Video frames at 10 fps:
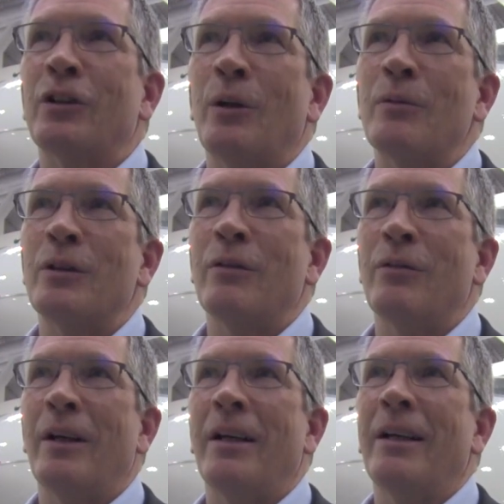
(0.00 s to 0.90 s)
in terms of
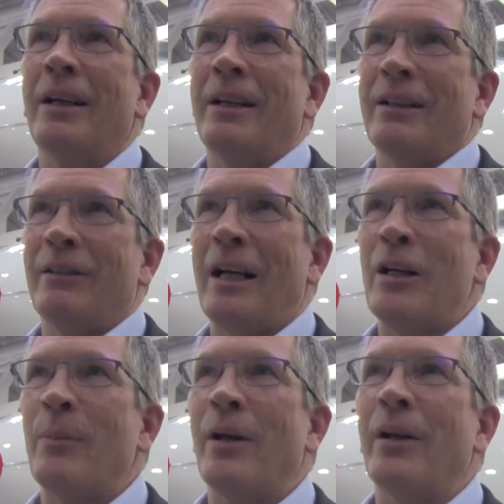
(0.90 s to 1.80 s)
uh,
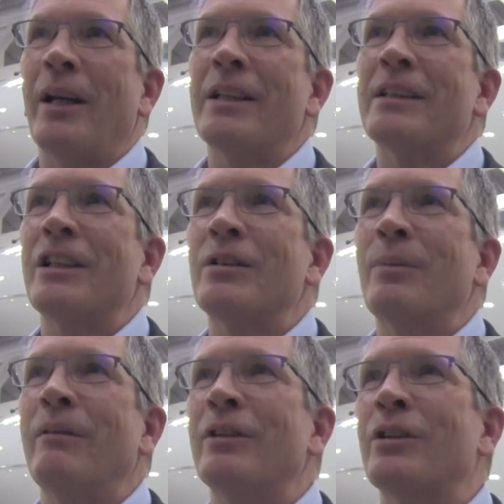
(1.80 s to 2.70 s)
reliability since
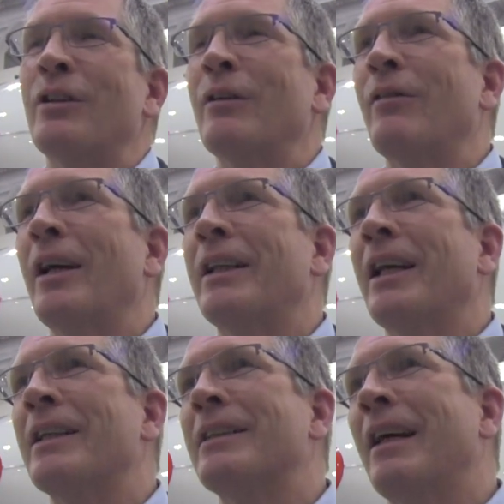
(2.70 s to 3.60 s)
we returned to flight
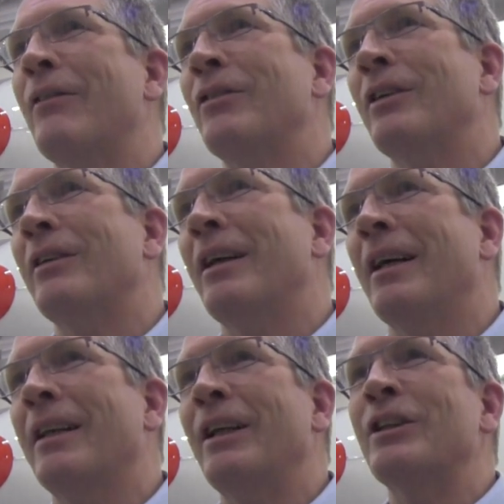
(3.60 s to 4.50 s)
test after
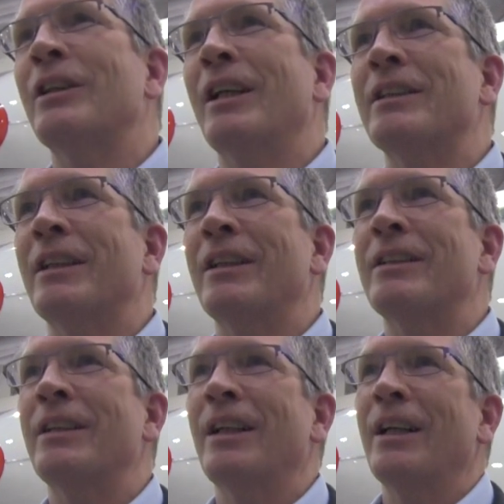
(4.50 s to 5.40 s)
uh, the engine incident.